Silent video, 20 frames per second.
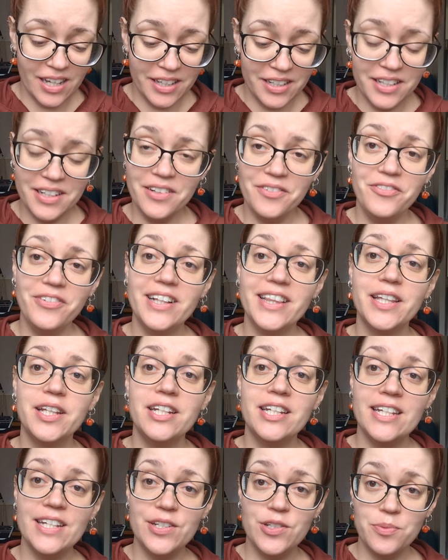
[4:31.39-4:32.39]
didn't feel the
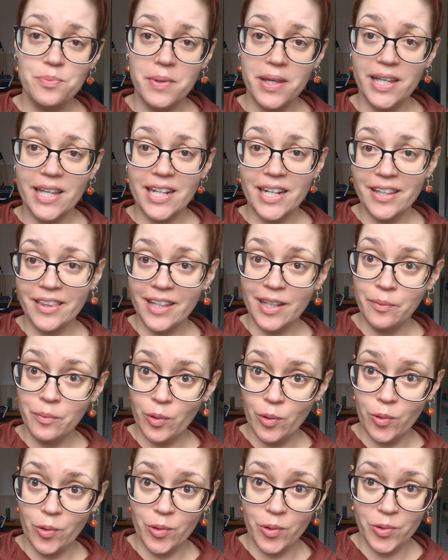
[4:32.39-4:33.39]
need to make anything
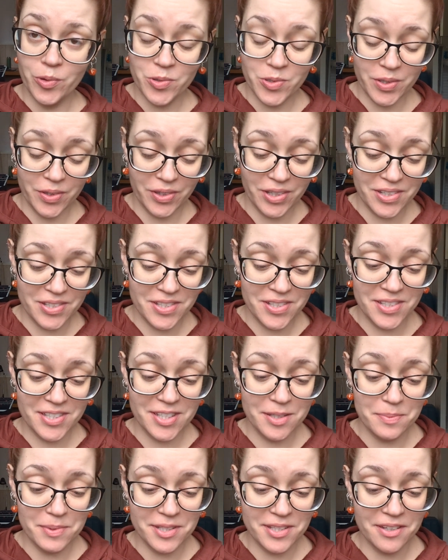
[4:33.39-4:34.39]
more using this
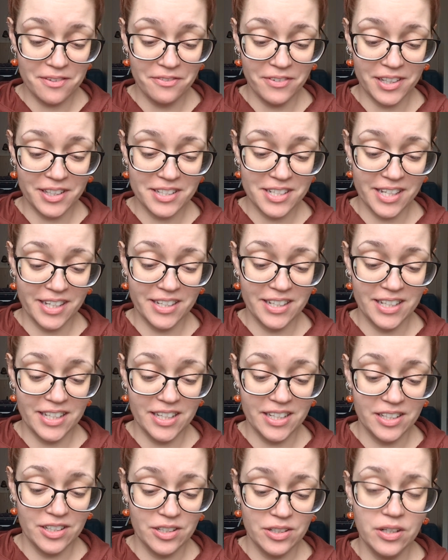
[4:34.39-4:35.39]
specific
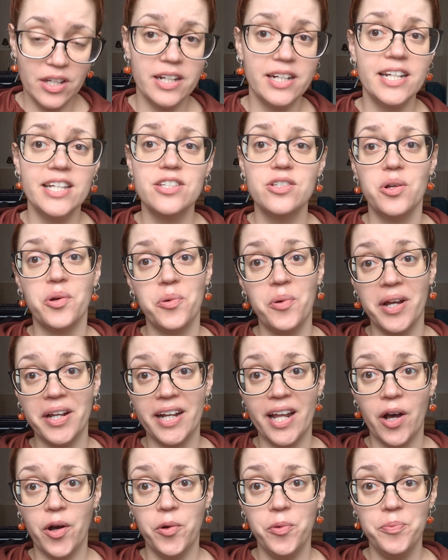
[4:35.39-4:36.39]
technique, at least not right
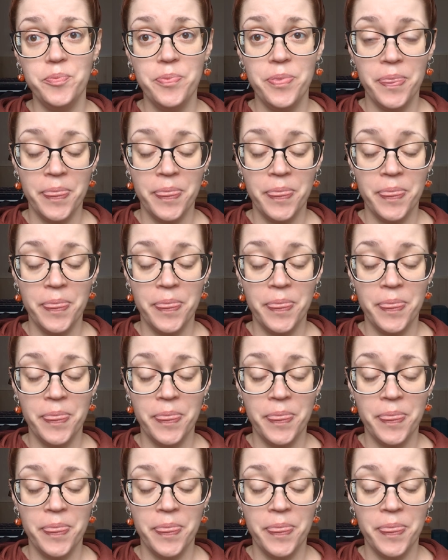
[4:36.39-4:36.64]
now.